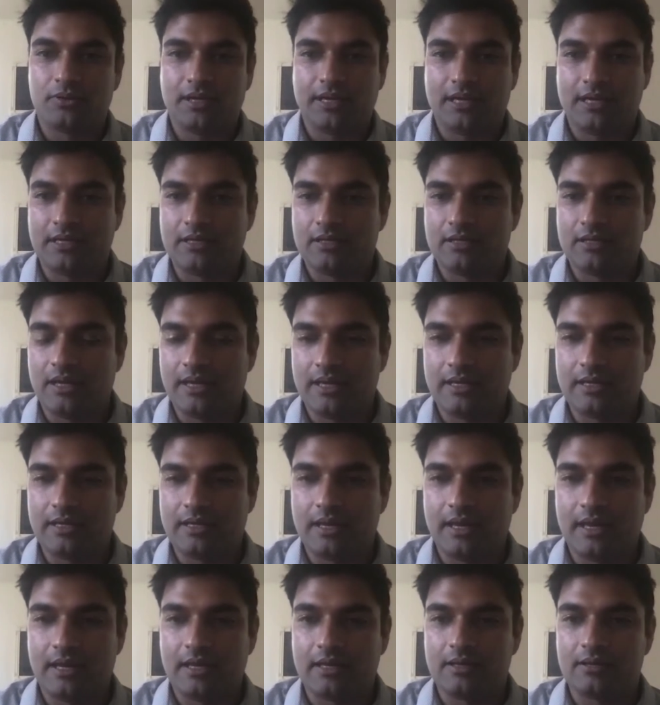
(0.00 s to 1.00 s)
and, and,
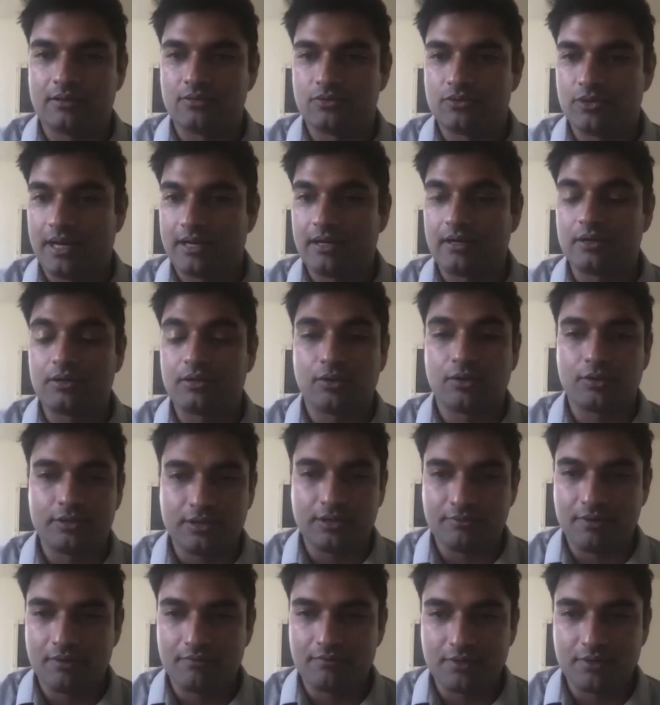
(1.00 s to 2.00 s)
and try to grow your
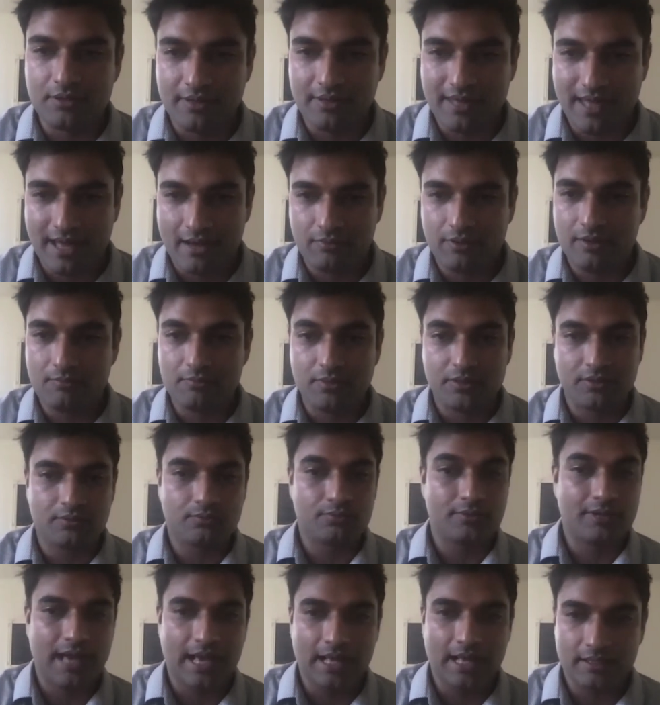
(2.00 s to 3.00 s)
revenue that way. But the
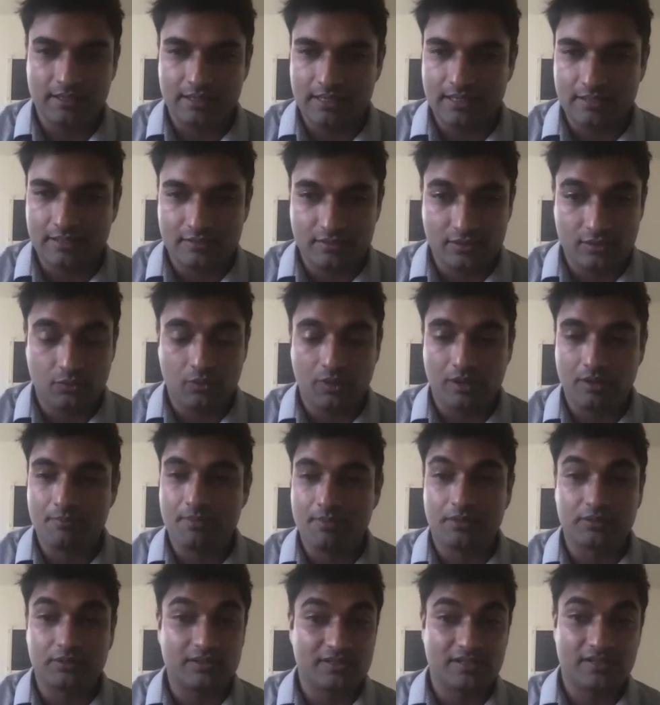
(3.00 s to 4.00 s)
reality is, you want to
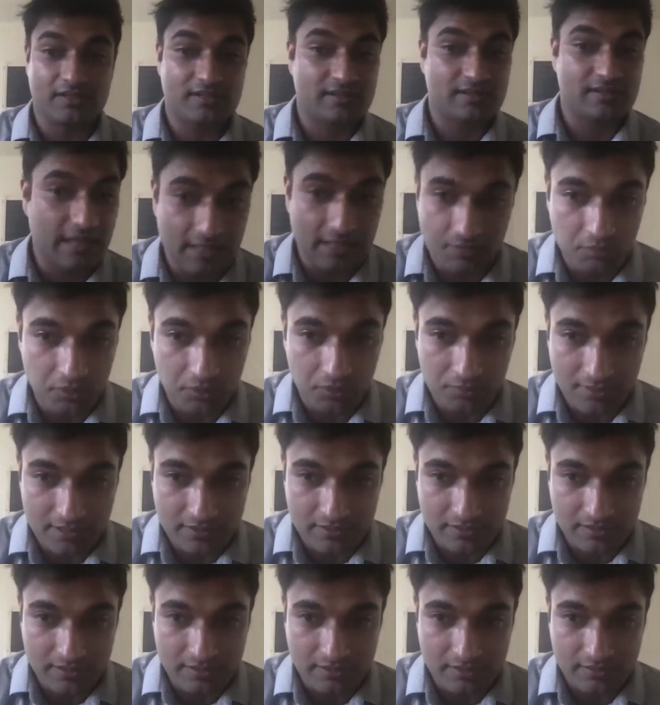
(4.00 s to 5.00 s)
build a sustainable
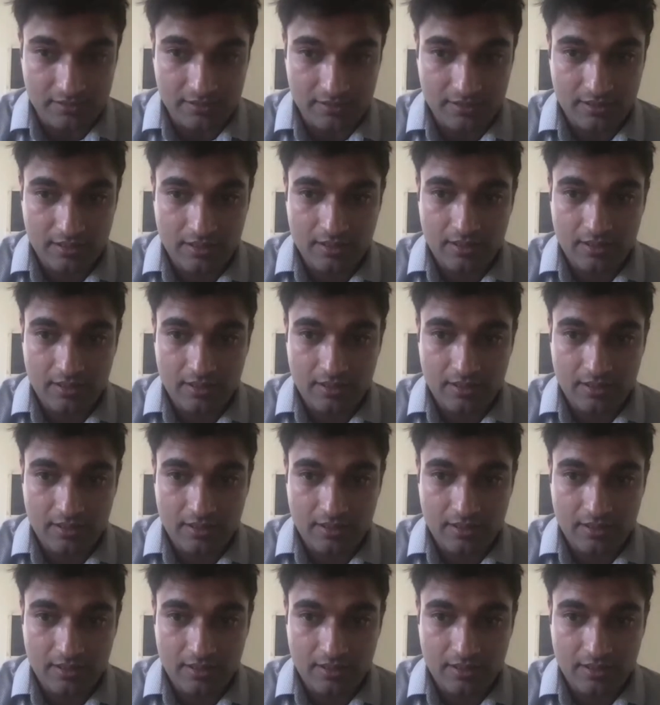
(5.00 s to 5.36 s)
business.